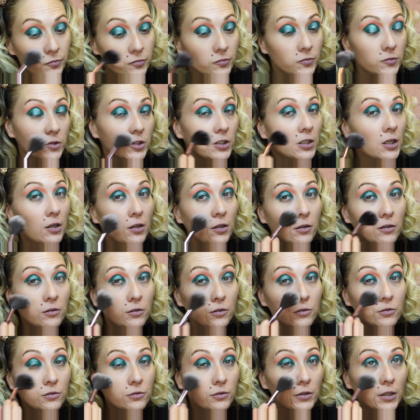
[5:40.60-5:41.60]

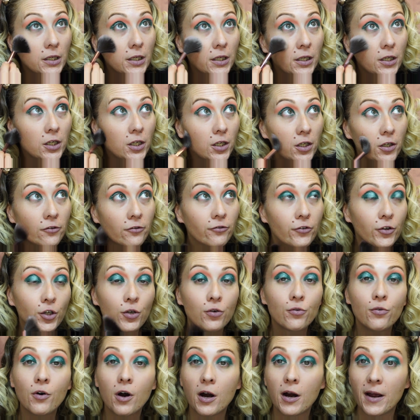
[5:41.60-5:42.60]
So if
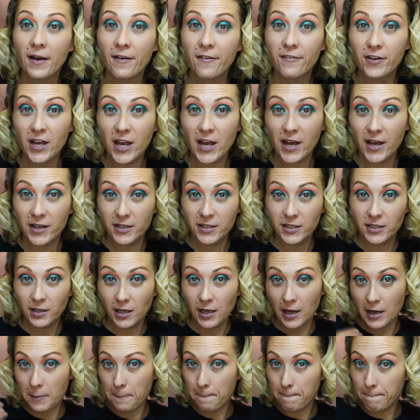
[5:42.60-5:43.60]
you are heavy-handed
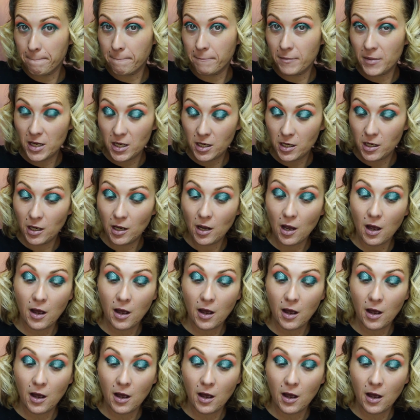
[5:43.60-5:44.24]
like me,